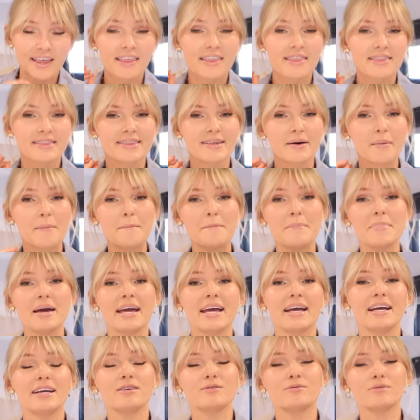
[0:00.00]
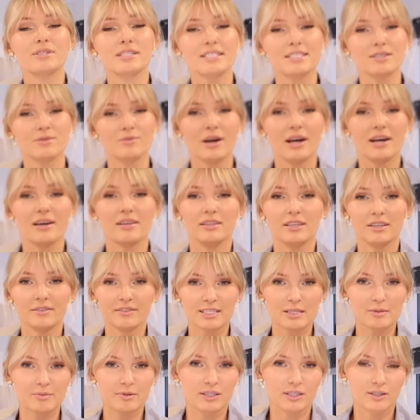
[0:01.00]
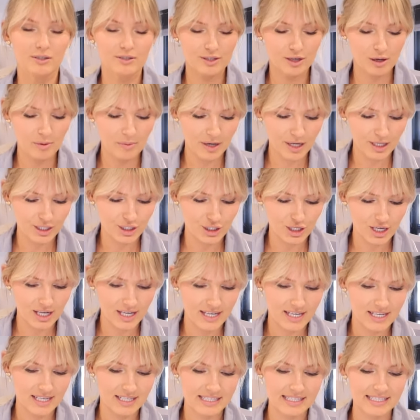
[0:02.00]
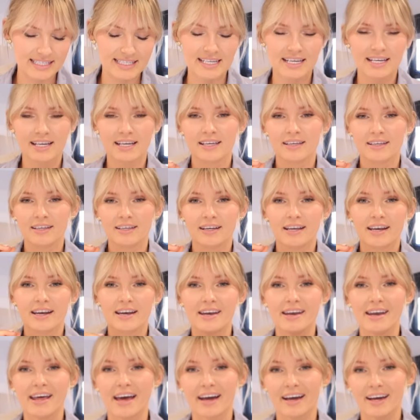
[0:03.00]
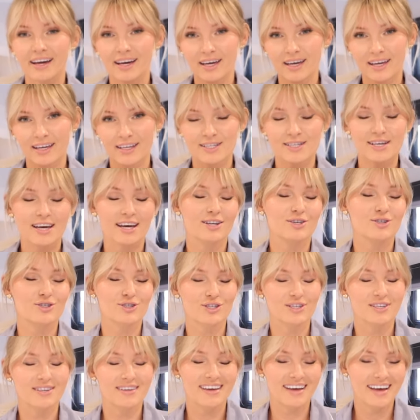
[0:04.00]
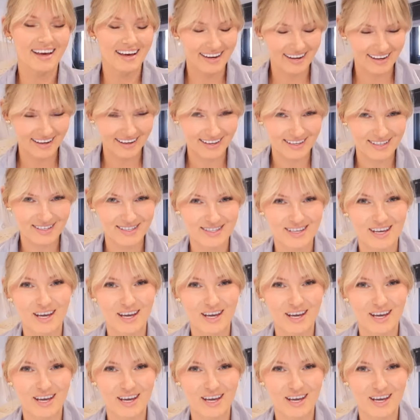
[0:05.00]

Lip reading: The main reason why I love this pillow so much is neck tension headaches.